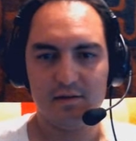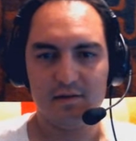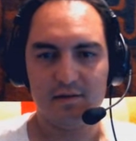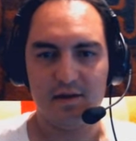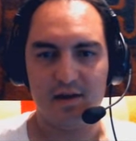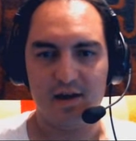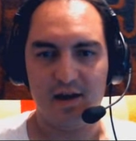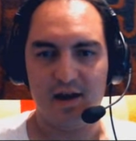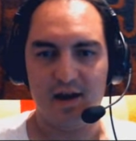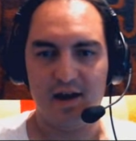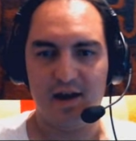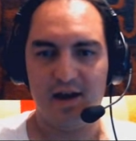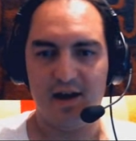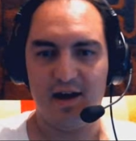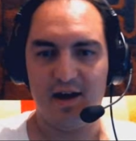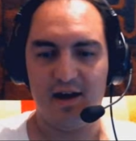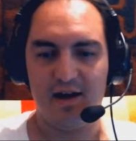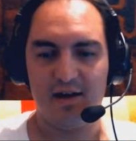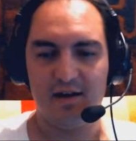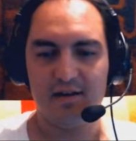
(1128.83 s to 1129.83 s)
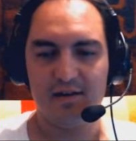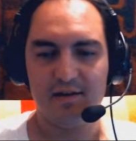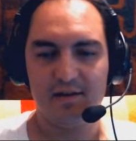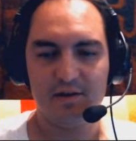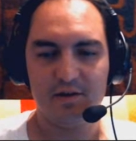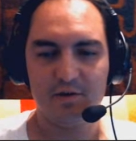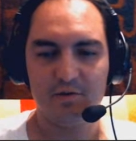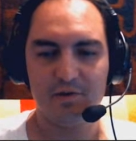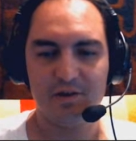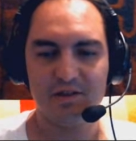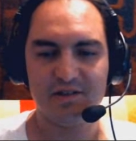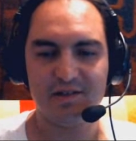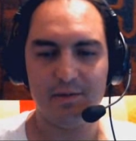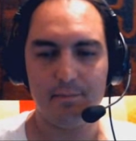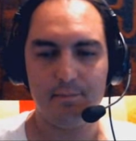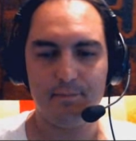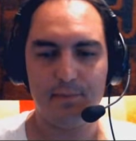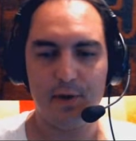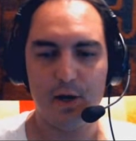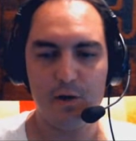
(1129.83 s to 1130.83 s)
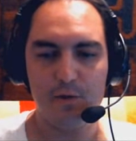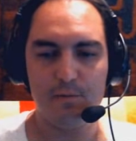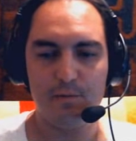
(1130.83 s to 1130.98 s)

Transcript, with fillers: Yeah. Who wants some poop?